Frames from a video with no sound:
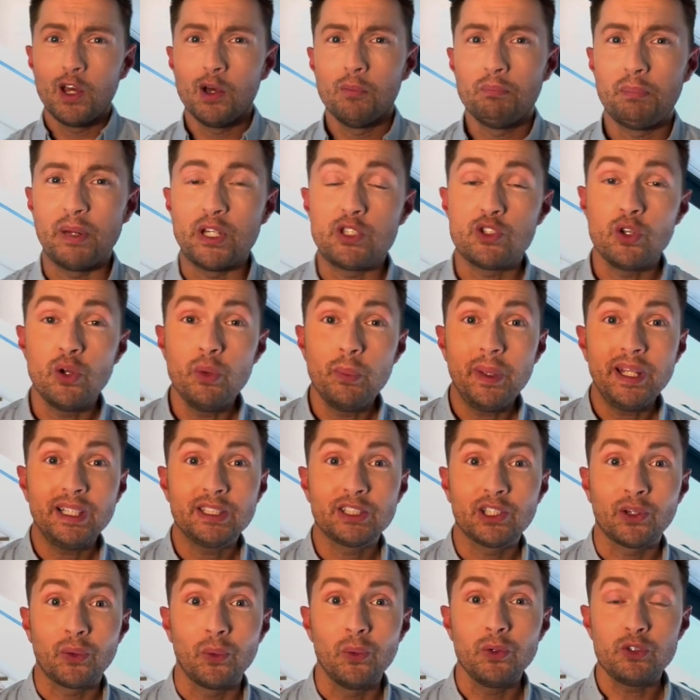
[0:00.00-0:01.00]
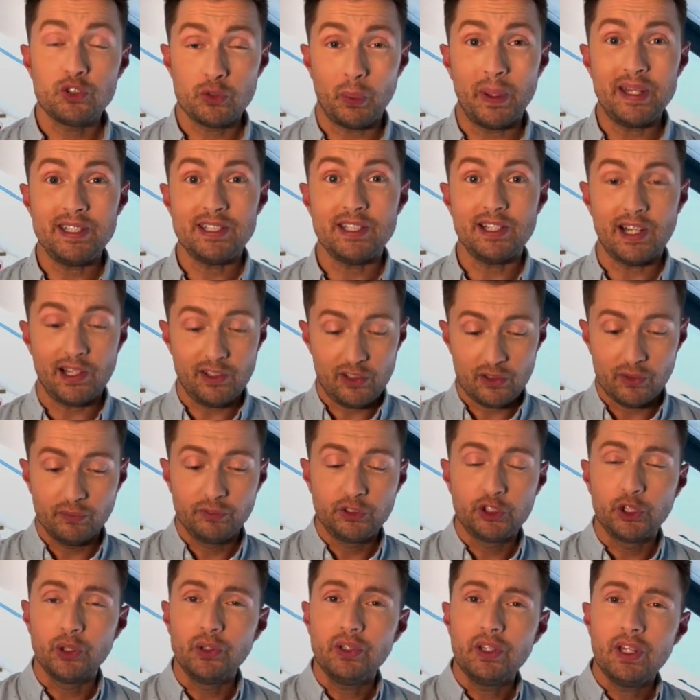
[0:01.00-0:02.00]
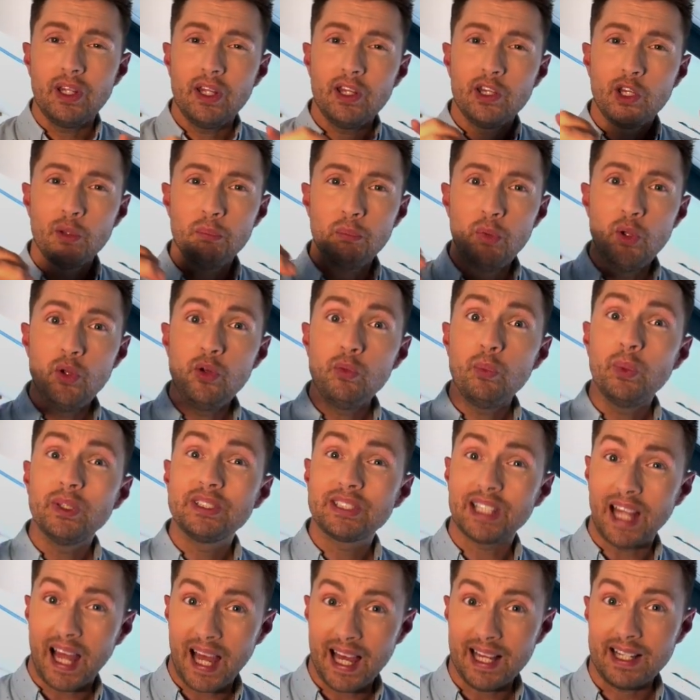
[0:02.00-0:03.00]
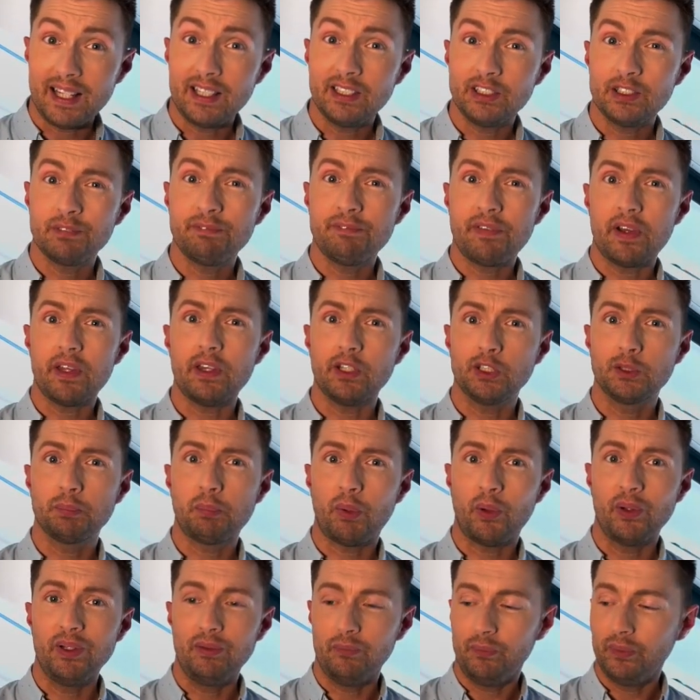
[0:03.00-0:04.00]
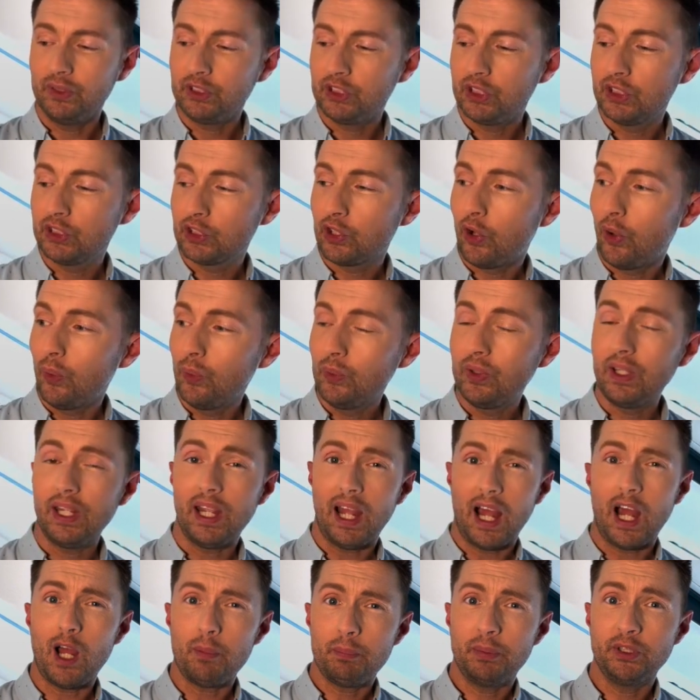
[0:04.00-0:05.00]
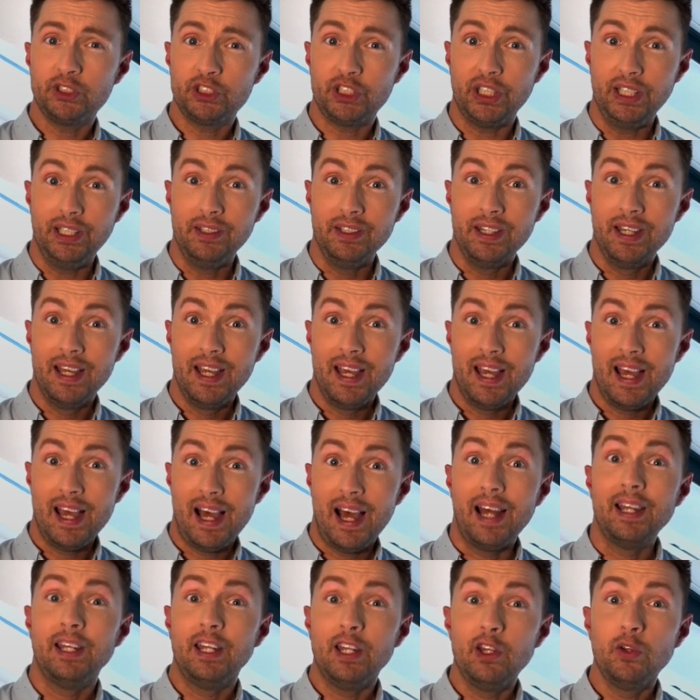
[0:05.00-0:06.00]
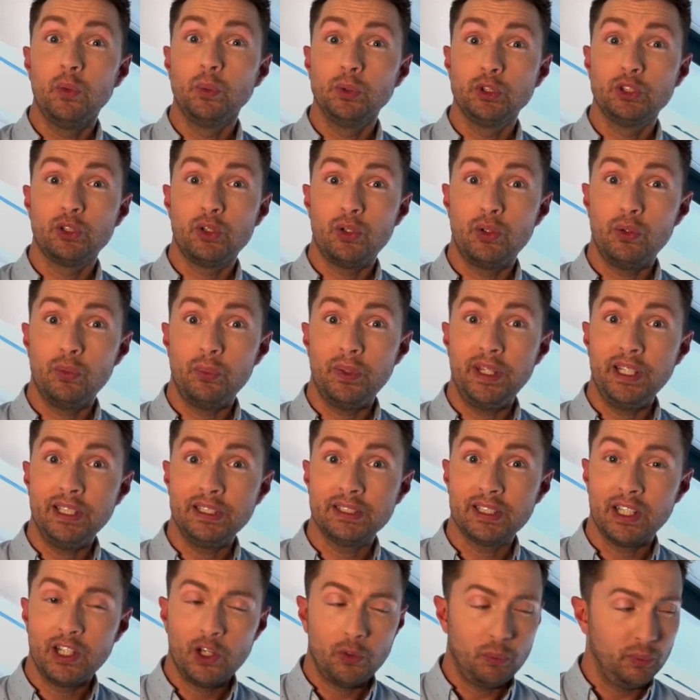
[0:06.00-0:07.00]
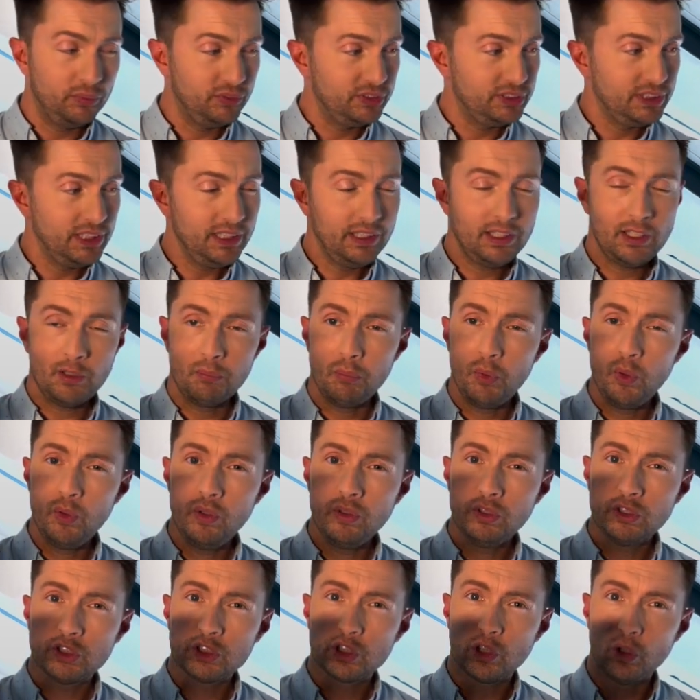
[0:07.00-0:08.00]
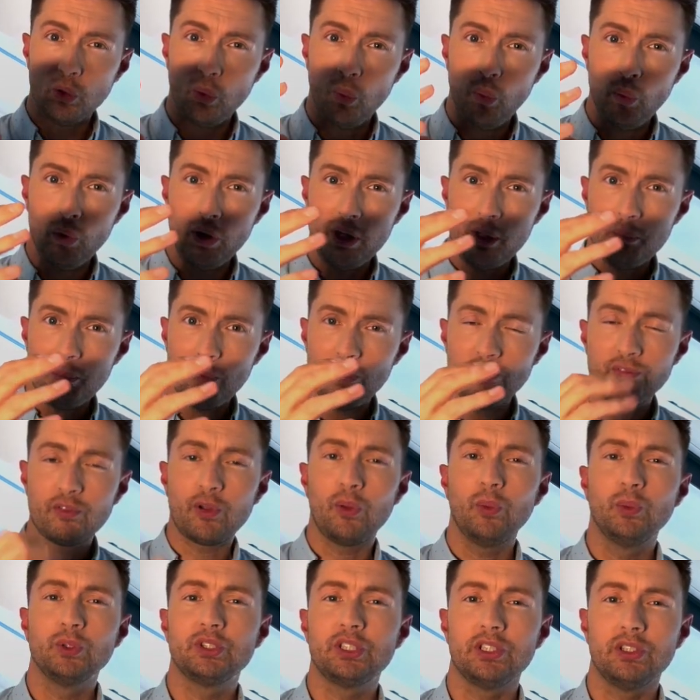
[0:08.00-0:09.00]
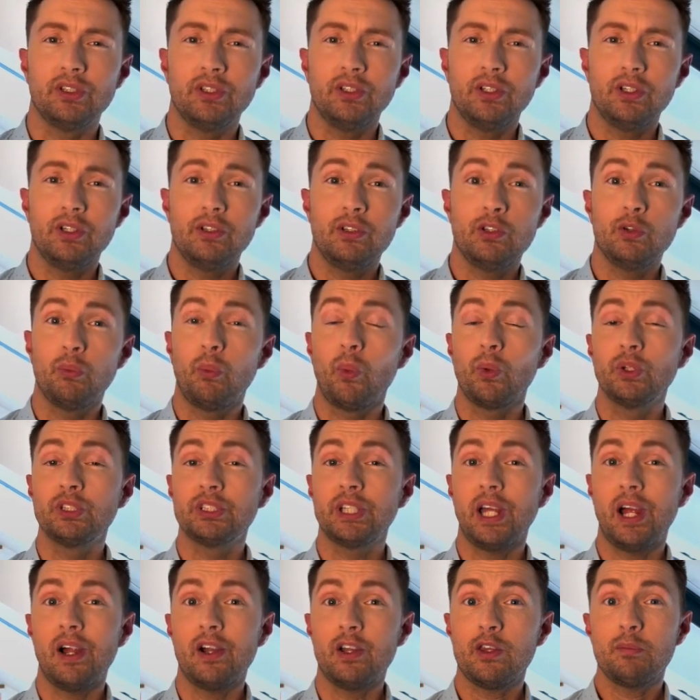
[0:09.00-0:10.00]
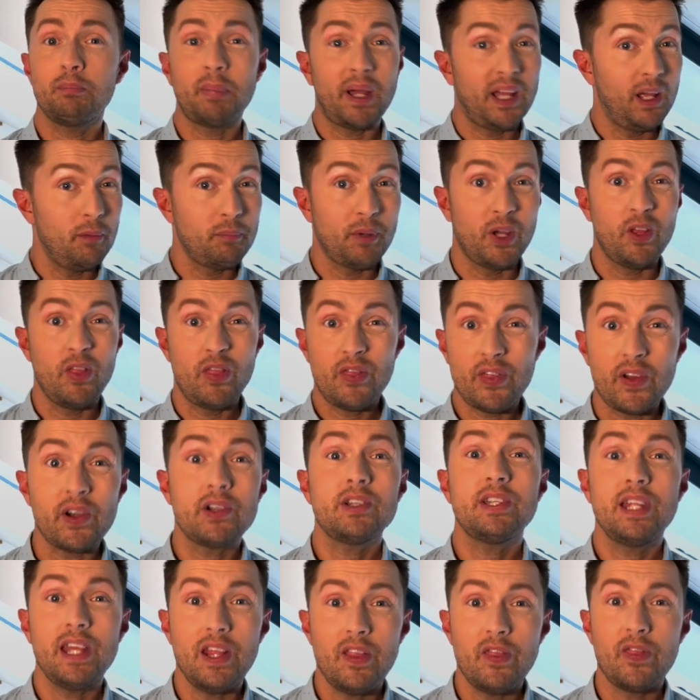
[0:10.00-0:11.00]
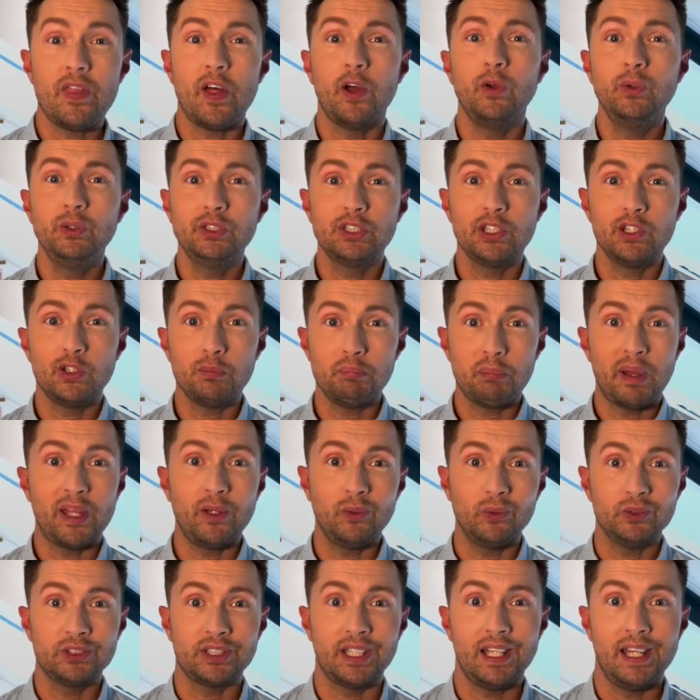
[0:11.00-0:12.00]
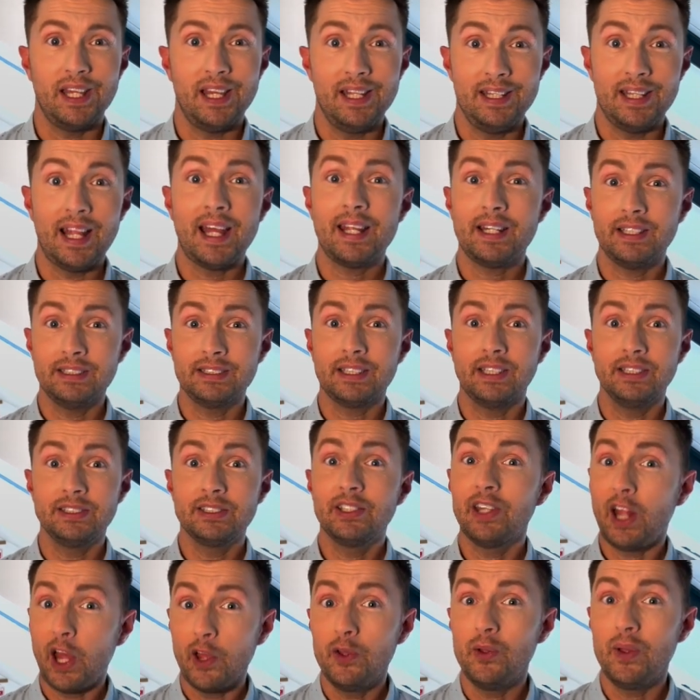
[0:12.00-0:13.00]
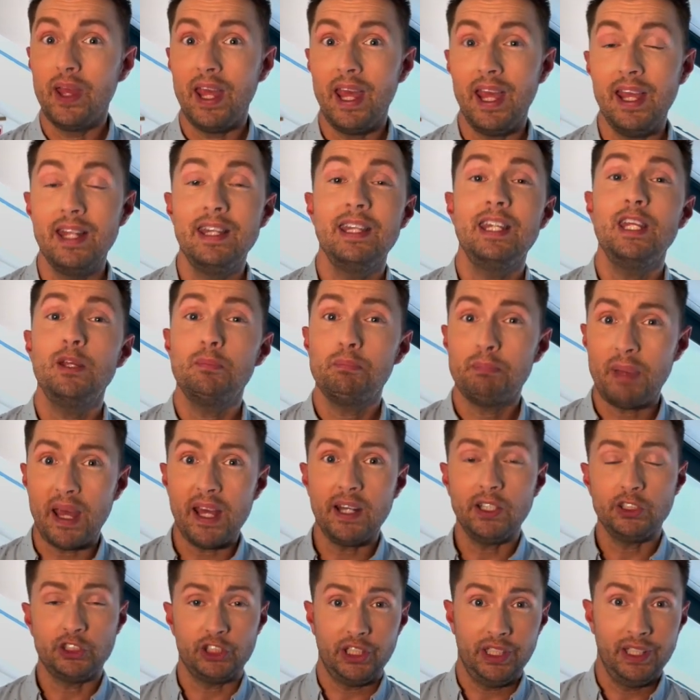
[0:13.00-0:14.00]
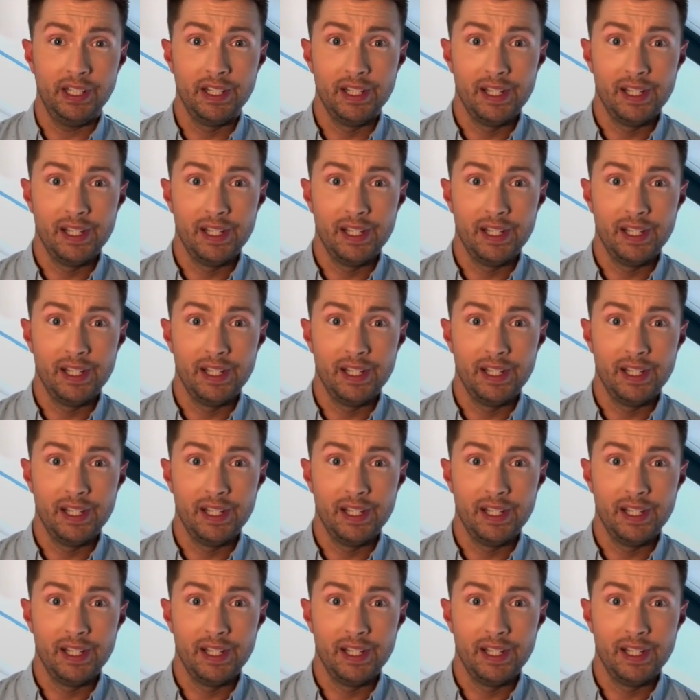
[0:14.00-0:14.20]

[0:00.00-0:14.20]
But 2 weeks ago, 29th of June, the moon was at its furthest point, which is called the apogee. And in those 2 weeks, we've seen the moon slowly move closer towards the Earth by about 30,000 miles. And that is us now in the perigee.